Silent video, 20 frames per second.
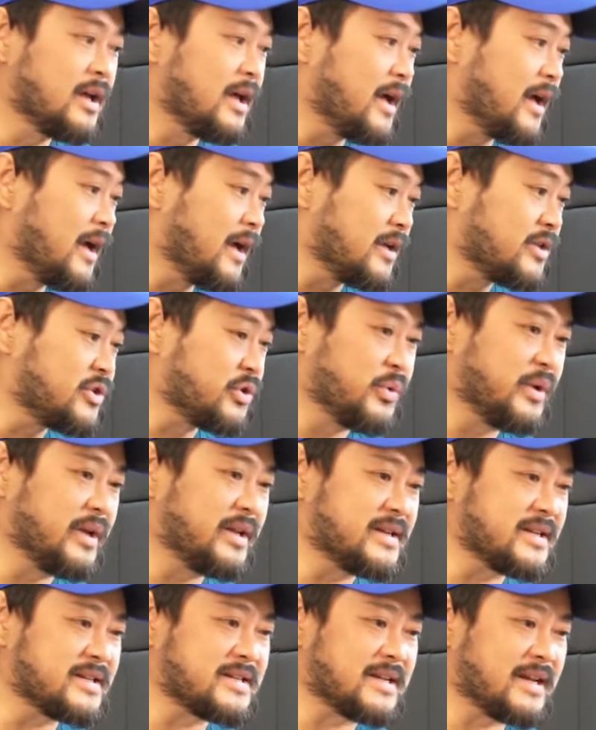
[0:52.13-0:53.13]
Uh, so we're
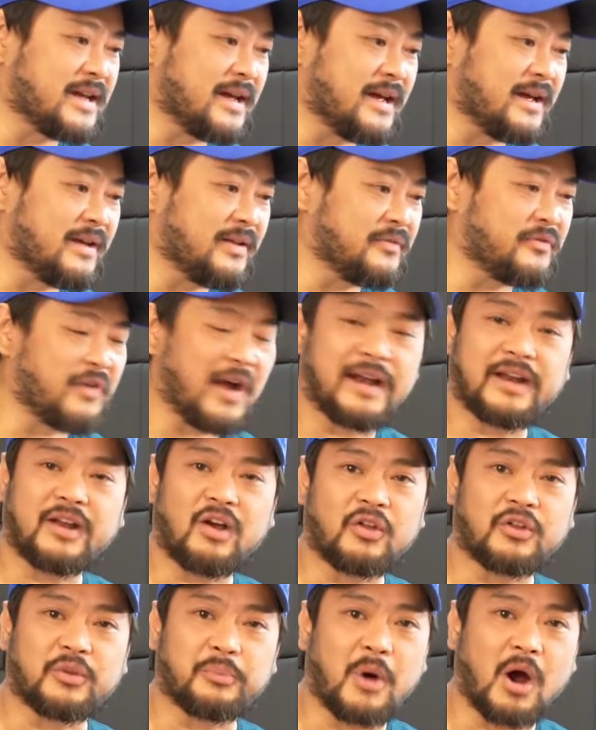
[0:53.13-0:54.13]
just uh, finding
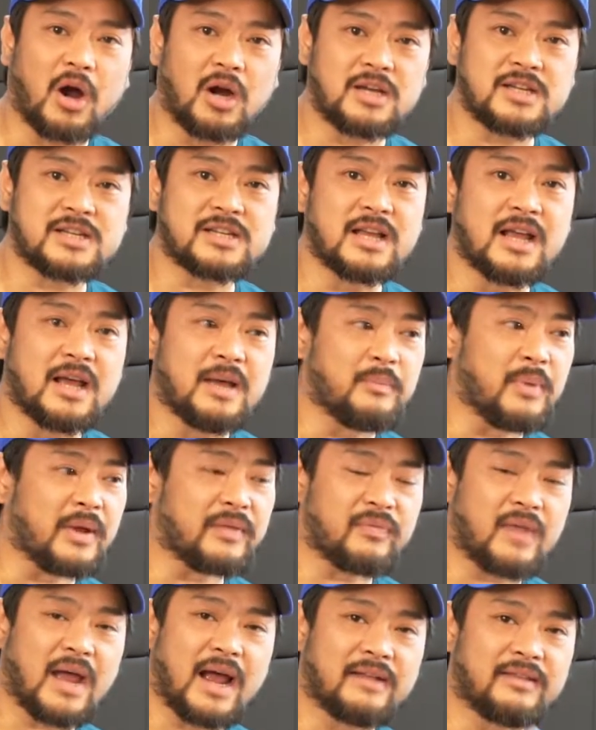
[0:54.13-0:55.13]
all the parts,
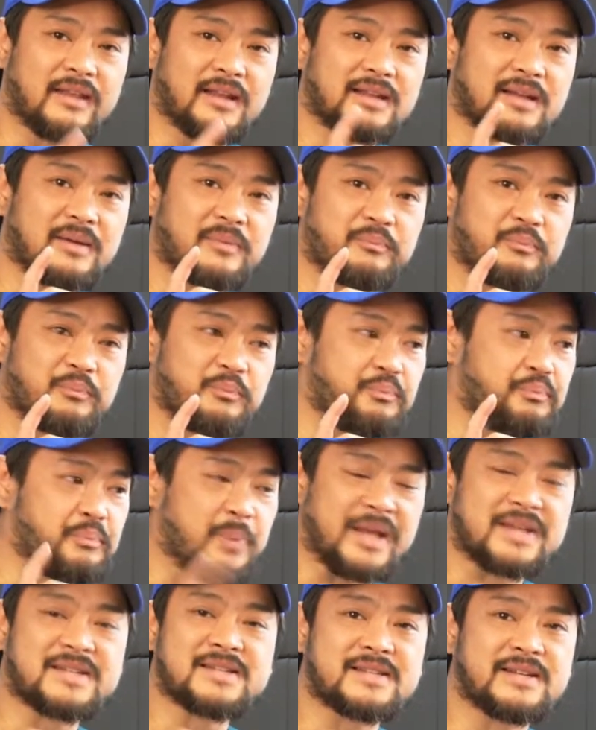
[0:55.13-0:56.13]
but I think the
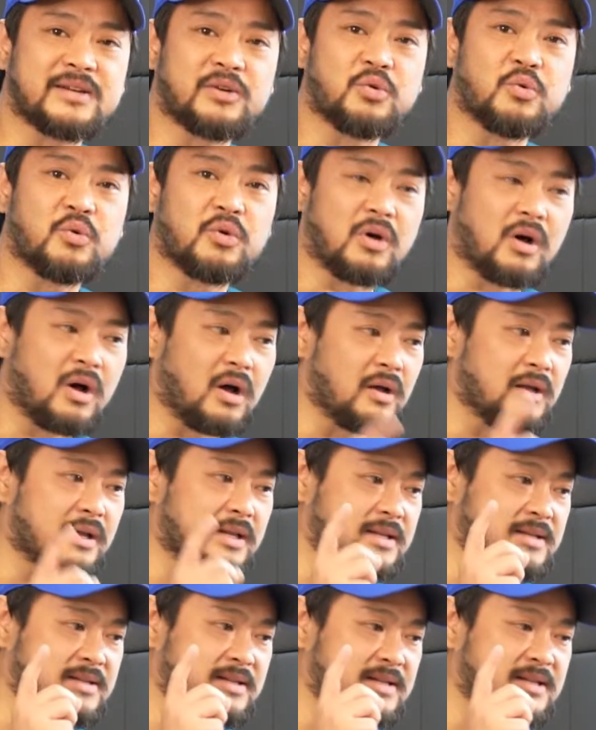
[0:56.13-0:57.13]
best deal
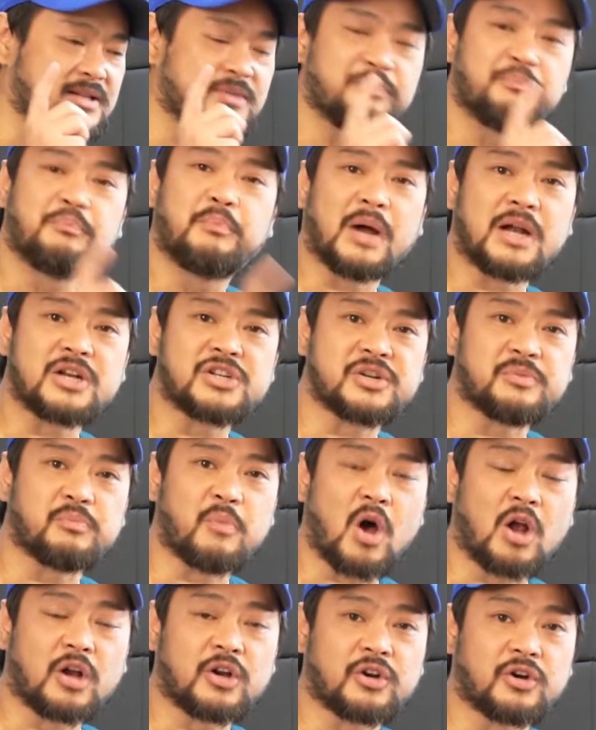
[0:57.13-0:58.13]
is this budget
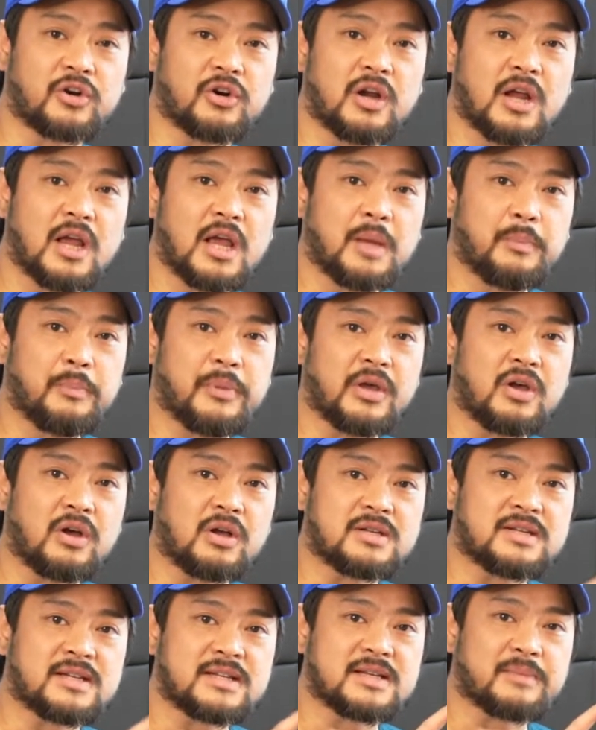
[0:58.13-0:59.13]
monitor,
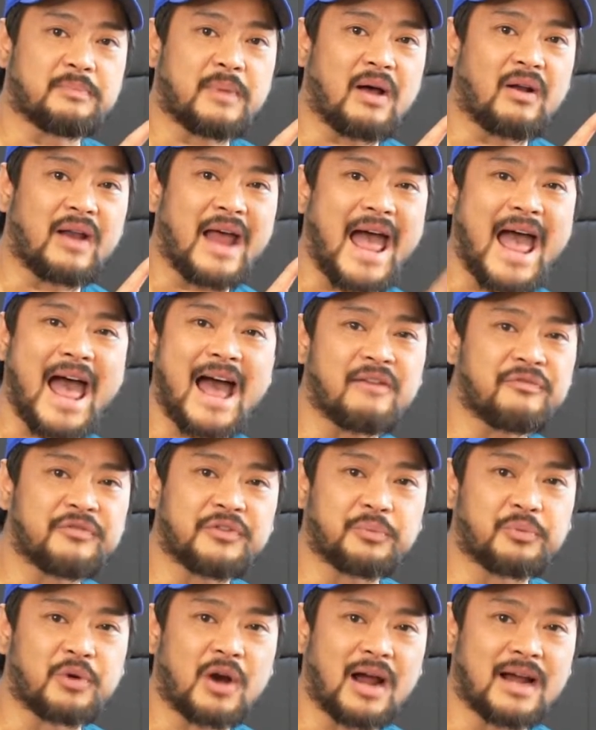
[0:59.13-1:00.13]
because it's about half
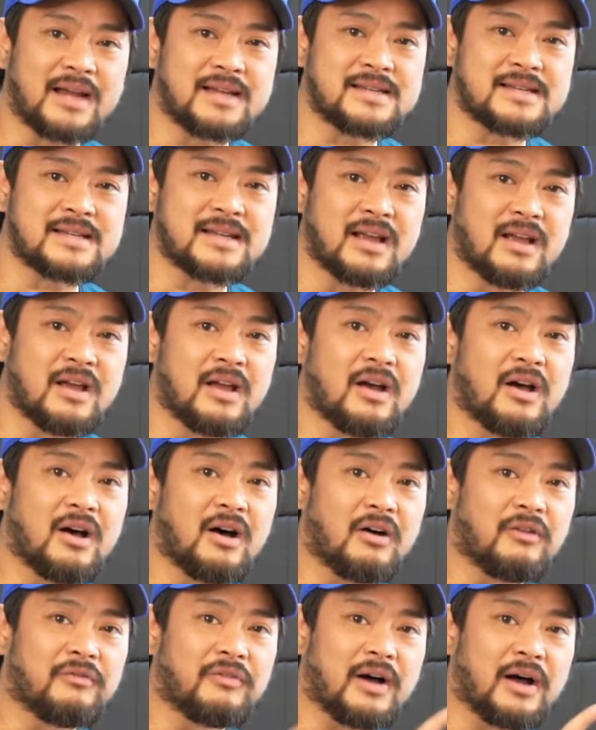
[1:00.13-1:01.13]
the price of